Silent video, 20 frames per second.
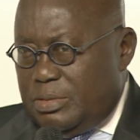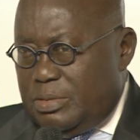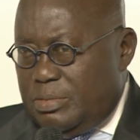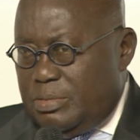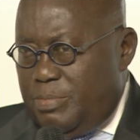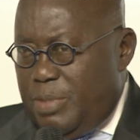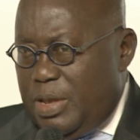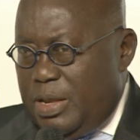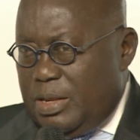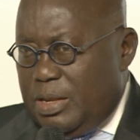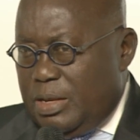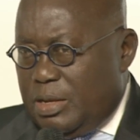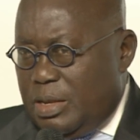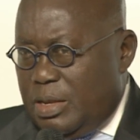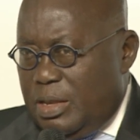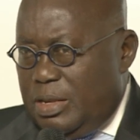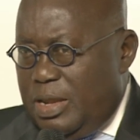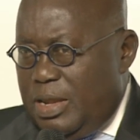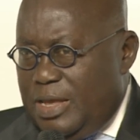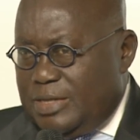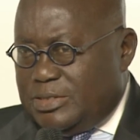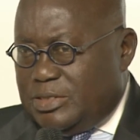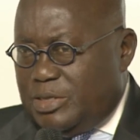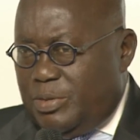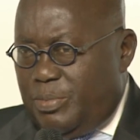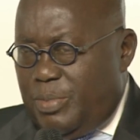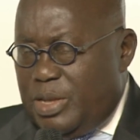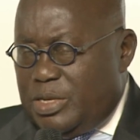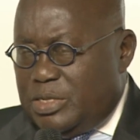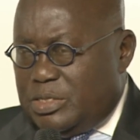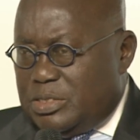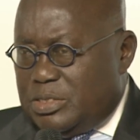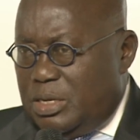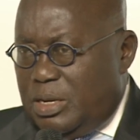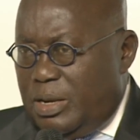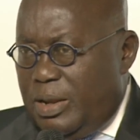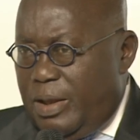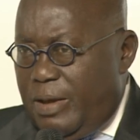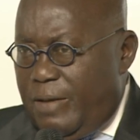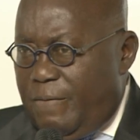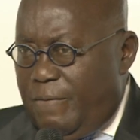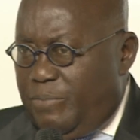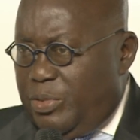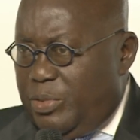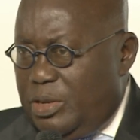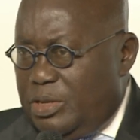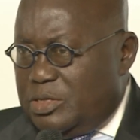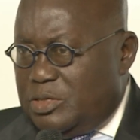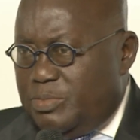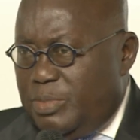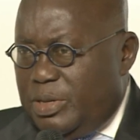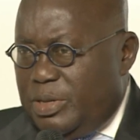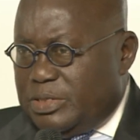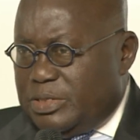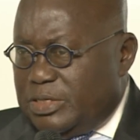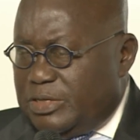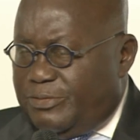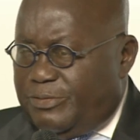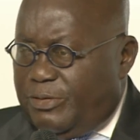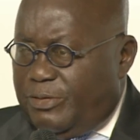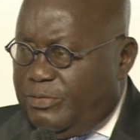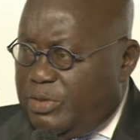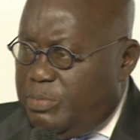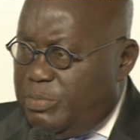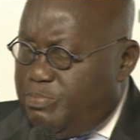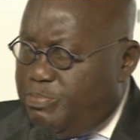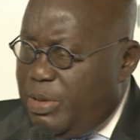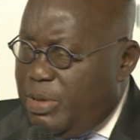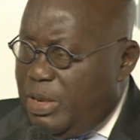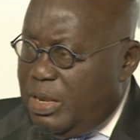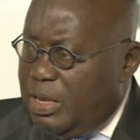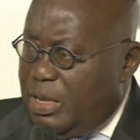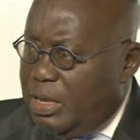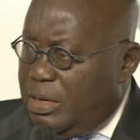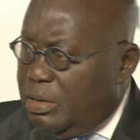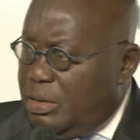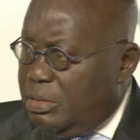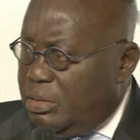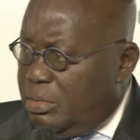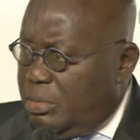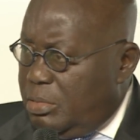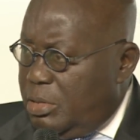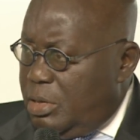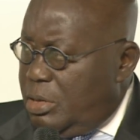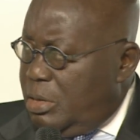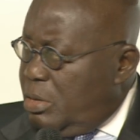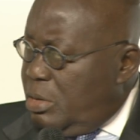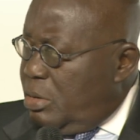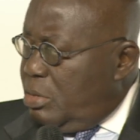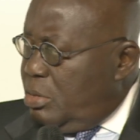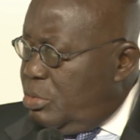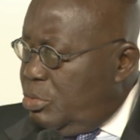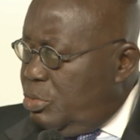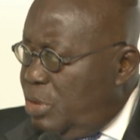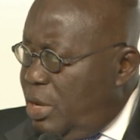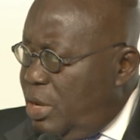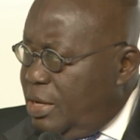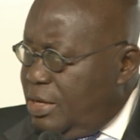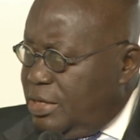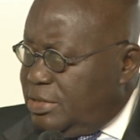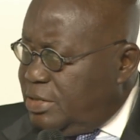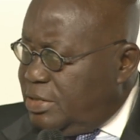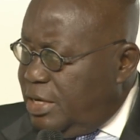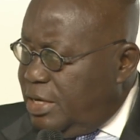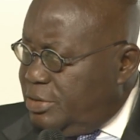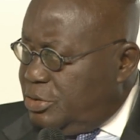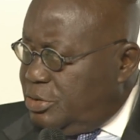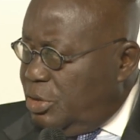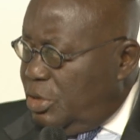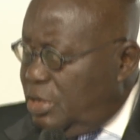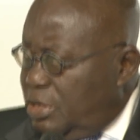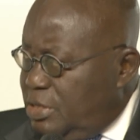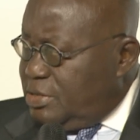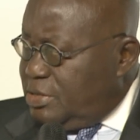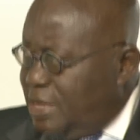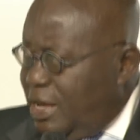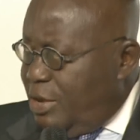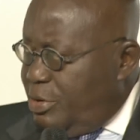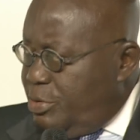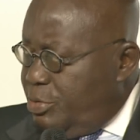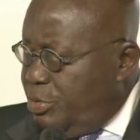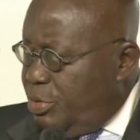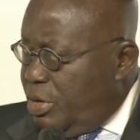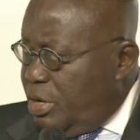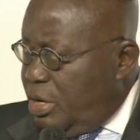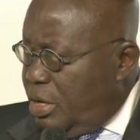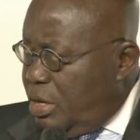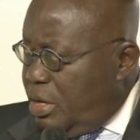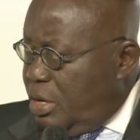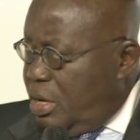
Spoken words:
made an estimation that as much as 50 billion United States dollars annually